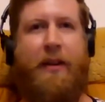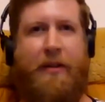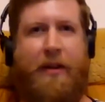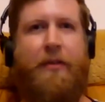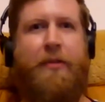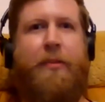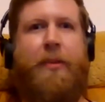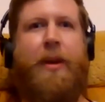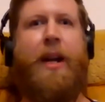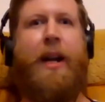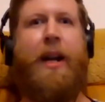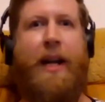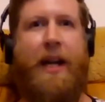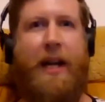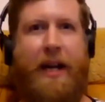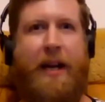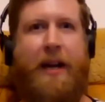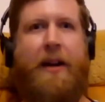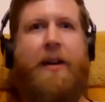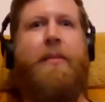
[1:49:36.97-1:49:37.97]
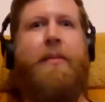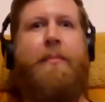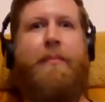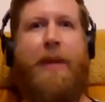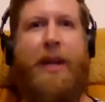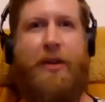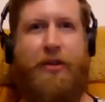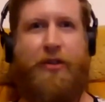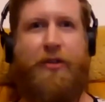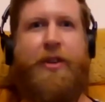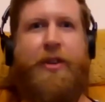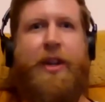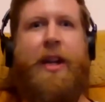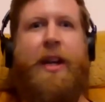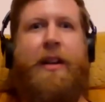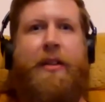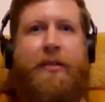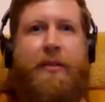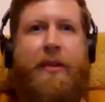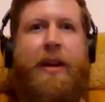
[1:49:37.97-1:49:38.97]
is really um, interesting in
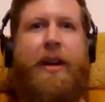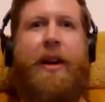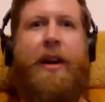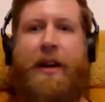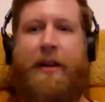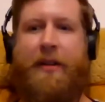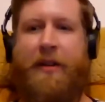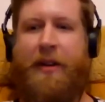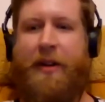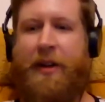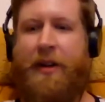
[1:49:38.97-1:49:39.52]
this regard.